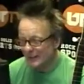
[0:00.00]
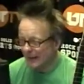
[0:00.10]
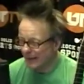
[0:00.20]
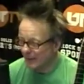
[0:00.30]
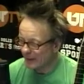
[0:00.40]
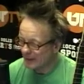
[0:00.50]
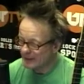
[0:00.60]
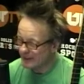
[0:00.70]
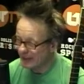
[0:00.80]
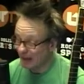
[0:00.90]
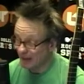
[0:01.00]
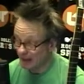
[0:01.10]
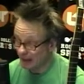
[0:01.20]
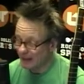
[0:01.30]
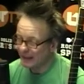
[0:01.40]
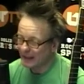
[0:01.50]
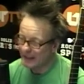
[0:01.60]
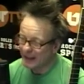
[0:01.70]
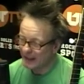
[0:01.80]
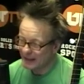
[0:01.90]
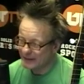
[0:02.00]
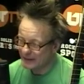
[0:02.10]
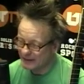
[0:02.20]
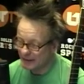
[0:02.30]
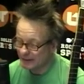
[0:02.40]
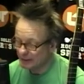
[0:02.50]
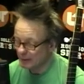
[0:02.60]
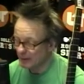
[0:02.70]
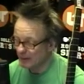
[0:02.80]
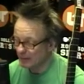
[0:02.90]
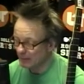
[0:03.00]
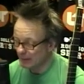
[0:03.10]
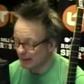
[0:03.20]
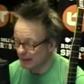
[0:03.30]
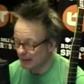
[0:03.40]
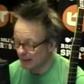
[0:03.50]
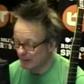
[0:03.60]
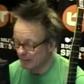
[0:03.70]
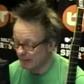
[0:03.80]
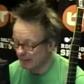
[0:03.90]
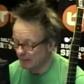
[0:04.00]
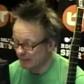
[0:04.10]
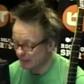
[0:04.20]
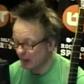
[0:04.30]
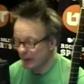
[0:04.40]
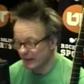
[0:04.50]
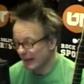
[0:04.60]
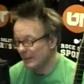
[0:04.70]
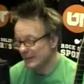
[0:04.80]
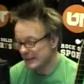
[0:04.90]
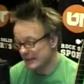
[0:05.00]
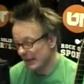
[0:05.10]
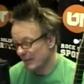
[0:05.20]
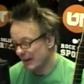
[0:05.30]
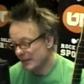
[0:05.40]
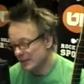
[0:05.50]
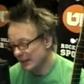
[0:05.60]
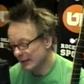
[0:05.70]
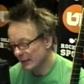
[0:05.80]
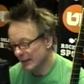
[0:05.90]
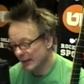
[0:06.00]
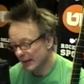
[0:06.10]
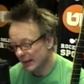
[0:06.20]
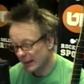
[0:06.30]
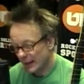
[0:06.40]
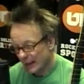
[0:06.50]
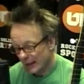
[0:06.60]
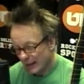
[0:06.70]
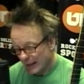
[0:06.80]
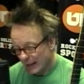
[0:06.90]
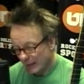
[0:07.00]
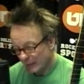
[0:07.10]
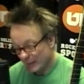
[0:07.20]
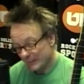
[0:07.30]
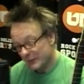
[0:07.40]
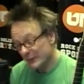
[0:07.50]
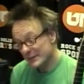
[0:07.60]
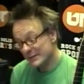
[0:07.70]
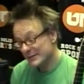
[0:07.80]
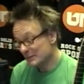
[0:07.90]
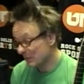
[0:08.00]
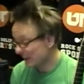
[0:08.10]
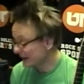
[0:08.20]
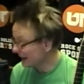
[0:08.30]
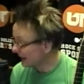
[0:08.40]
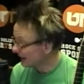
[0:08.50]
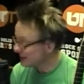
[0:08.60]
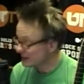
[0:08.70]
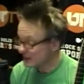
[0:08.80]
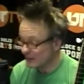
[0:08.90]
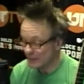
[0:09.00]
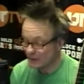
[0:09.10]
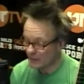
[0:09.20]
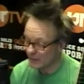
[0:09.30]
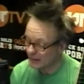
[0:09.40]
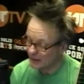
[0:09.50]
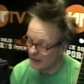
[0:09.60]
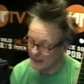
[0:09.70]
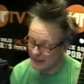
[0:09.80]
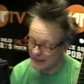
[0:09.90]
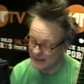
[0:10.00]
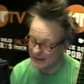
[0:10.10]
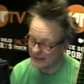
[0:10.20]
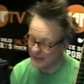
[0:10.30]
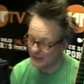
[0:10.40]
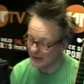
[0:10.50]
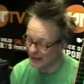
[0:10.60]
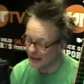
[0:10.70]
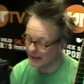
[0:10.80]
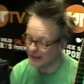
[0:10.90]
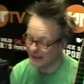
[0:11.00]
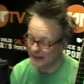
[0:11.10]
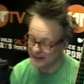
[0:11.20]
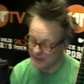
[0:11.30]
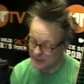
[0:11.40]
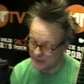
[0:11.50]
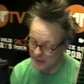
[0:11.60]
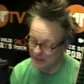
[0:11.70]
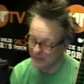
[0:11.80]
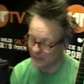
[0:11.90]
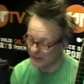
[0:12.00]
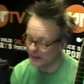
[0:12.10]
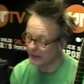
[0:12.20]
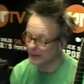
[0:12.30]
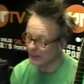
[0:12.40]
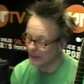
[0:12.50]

That record just came out. It came out on iTunes in October, but the hard copy just came out in January. And what I'm doing is just playing a lot of shows. I'm touring with a lot of bands and doing a lot of gigs and just traveling really hard and